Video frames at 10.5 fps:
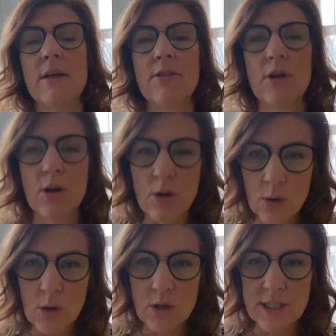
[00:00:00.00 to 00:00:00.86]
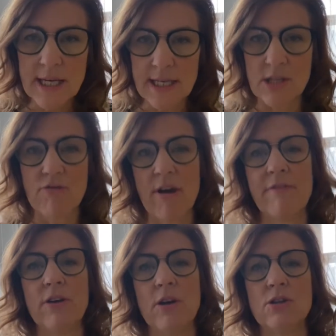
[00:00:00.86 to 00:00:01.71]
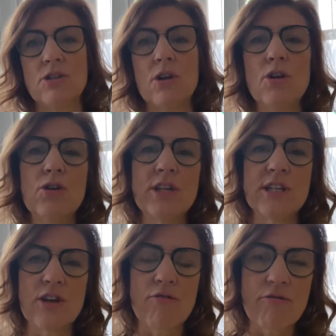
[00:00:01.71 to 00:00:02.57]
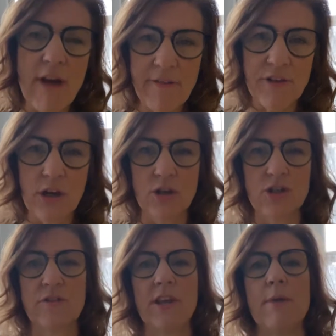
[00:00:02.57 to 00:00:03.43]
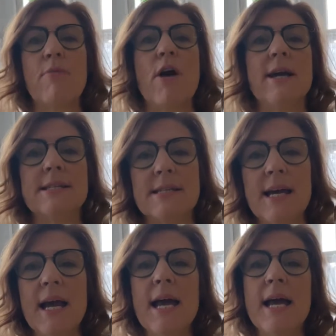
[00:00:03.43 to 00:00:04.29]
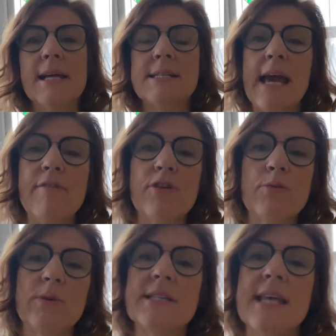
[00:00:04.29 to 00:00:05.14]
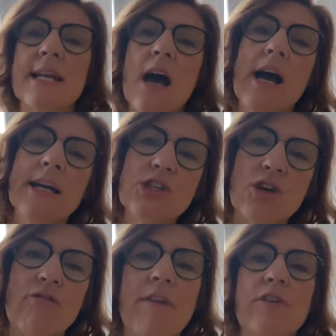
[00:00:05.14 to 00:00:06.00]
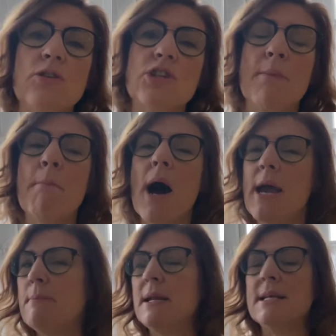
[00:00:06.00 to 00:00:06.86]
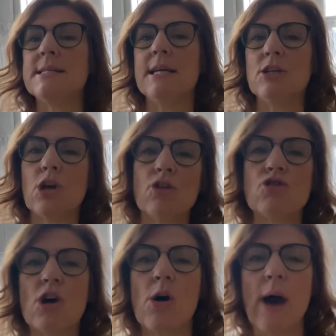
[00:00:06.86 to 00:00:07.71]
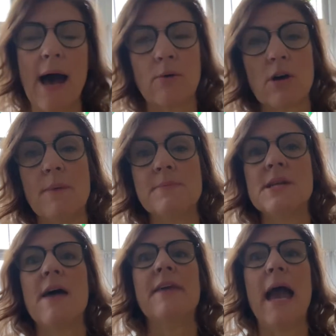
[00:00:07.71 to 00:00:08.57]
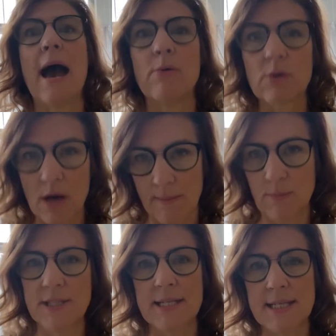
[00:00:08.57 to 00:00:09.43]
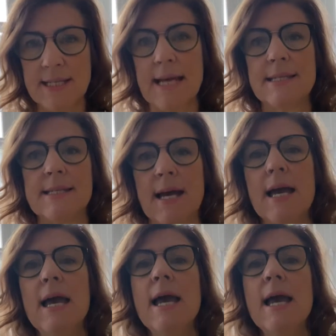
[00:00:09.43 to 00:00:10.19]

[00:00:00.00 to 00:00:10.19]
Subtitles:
The Lord is a refuge. The Lord is a refuge for the oppressed. And David would said, I took refuge in my ability to control outcomes, and the outcome was a disaster.